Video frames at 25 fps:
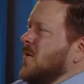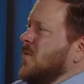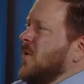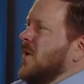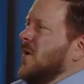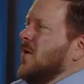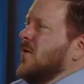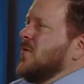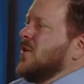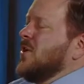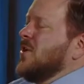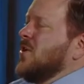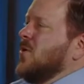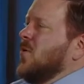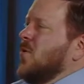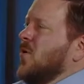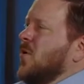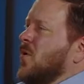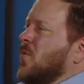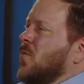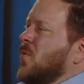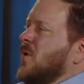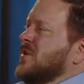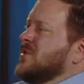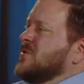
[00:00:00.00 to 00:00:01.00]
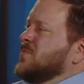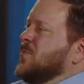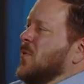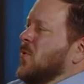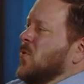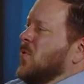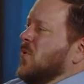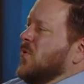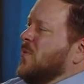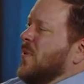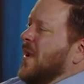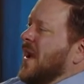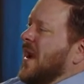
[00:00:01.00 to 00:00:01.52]
Well, we spoke
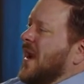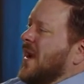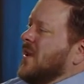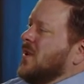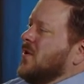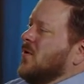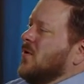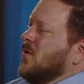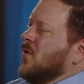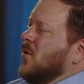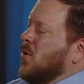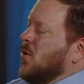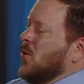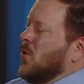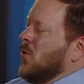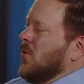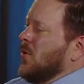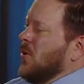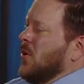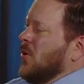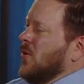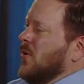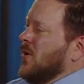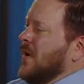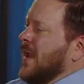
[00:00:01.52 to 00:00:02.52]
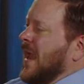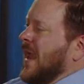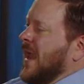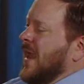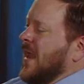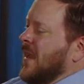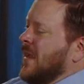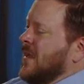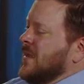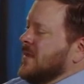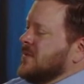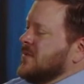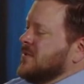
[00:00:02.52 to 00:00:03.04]
with Patty earlier,
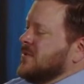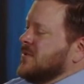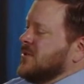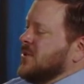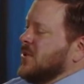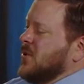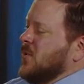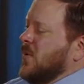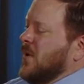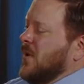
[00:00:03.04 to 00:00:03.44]
and